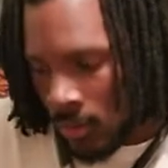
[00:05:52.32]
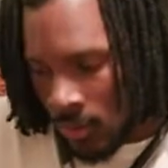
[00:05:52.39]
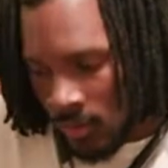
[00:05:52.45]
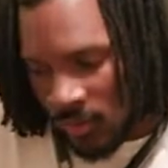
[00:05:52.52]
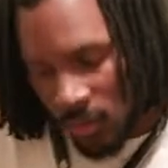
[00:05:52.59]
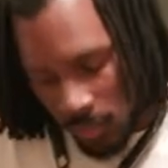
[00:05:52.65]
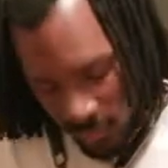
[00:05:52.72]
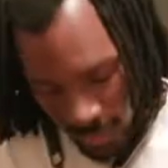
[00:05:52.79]

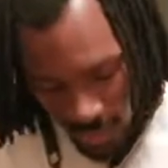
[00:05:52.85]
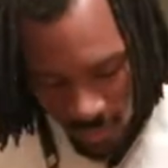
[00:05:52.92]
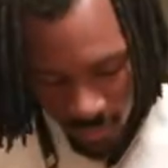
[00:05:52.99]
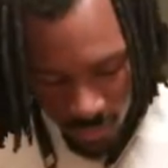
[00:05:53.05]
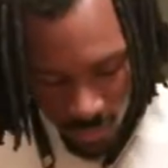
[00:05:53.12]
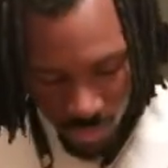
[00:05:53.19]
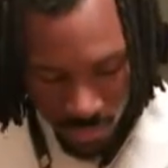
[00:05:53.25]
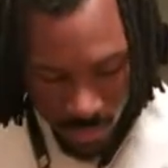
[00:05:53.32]
So it's
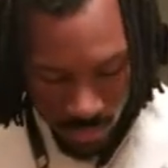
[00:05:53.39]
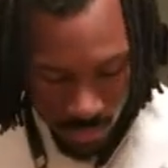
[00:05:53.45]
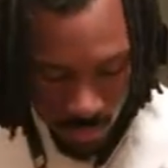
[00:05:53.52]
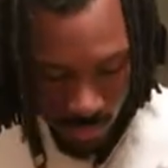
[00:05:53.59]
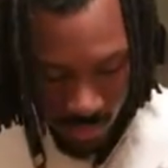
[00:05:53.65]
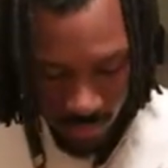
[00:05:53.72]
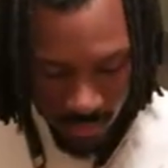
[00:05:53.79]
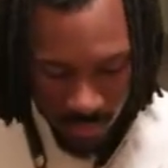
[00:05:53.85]
easy to play them in
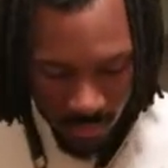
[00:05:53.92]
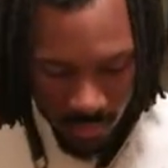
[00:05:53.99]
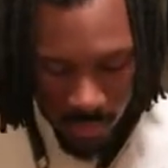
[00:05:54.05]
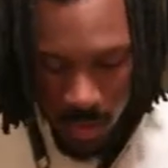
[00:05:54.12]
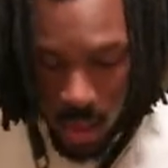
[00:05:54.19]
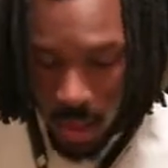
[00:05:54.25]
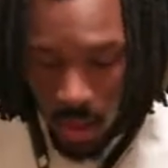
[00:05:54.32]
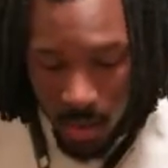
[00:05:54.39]
mixes.
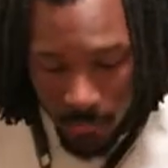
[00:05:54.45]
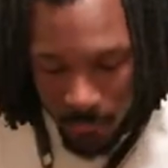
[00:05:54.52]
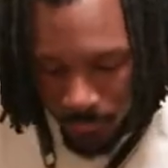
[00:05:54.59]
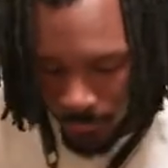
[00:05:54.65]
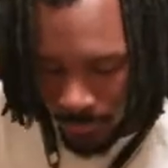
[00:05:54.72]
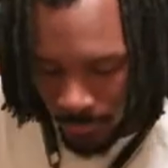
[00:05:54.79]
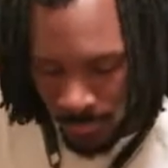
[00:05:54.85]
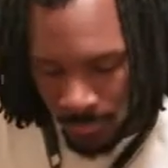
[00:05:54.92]

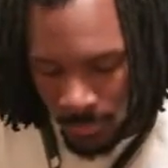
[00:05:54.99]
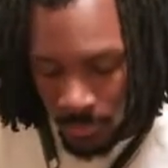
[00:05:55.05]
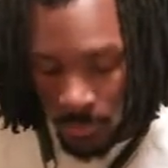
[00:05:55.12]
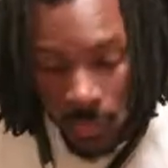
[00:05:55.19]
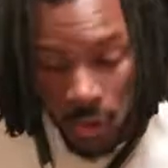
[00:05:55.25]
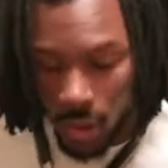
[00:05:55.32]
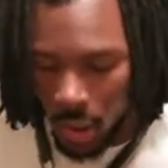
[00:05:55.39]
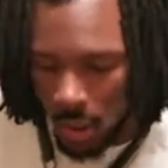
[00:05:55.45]

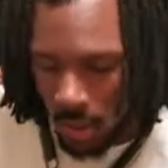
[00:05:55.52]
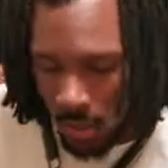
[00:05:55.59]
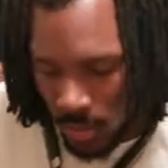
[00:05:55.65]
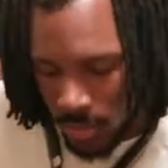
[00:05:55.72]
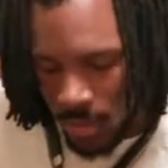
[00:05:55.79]
Duh.